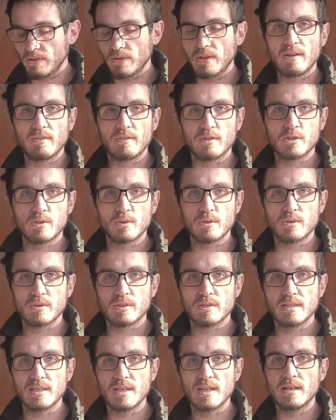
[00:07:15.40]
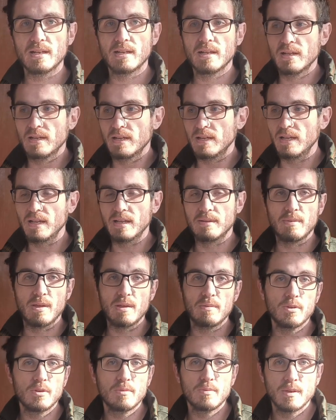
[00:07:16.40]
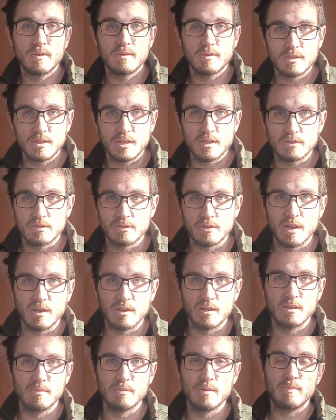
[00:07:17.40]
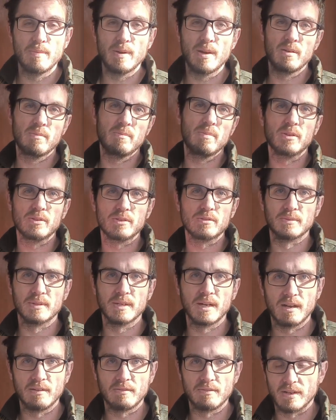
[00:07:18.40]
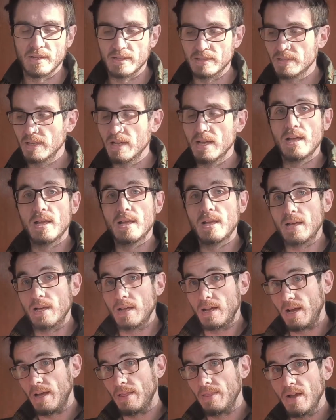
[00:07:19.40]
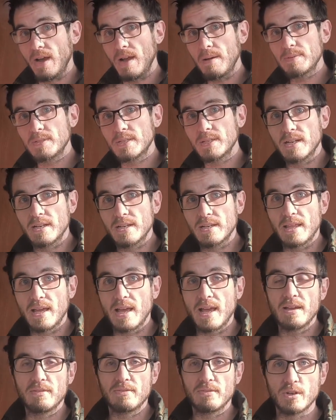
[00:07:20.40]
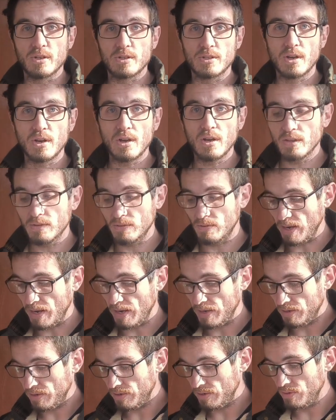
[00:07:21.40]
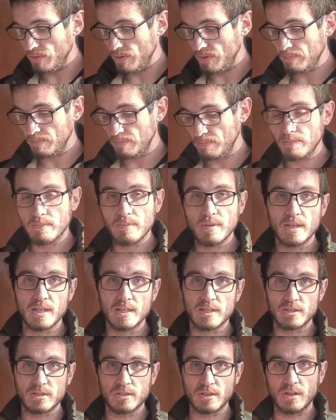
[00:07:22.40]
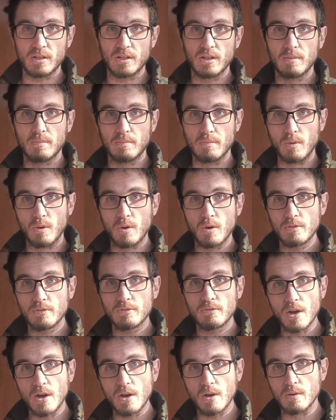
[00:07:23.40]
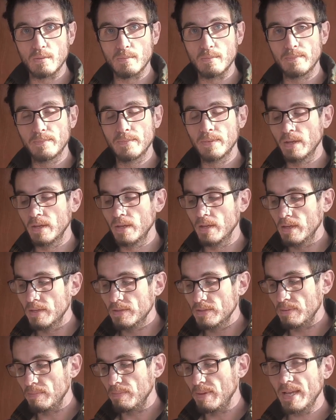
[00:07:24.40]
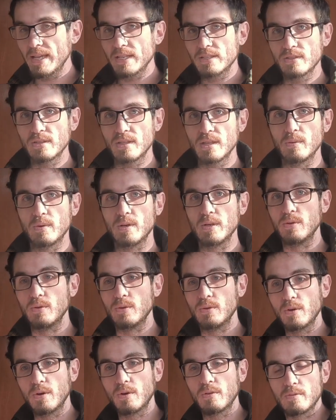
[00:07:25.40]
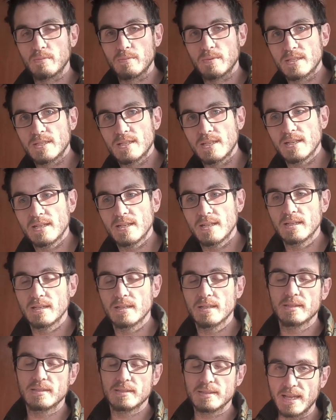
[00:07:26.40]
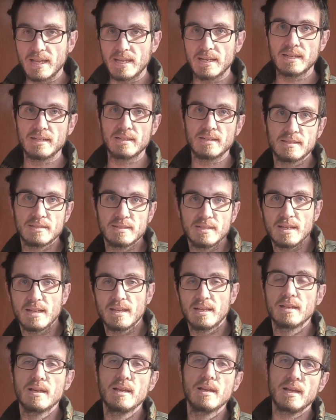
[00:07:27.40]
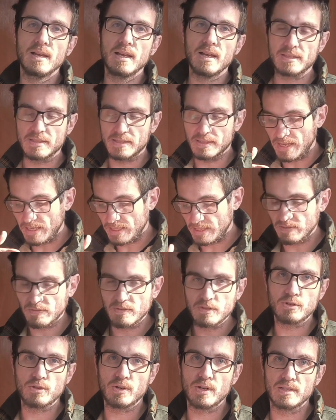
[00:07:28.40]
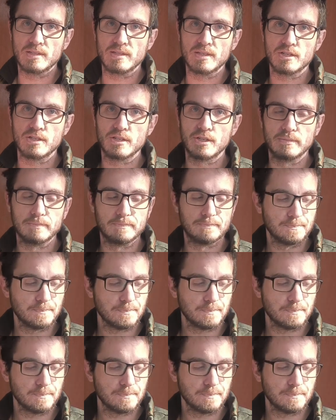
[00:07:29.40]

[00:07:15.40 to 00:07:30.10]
you have a shorter seat and maybe you'll be able to touch the ground a little bit better, build some confidence. On the opposite end of that, if you're a taller rider, you can install more foam to make it so that when you go from standing to sitting, it's less of a transition.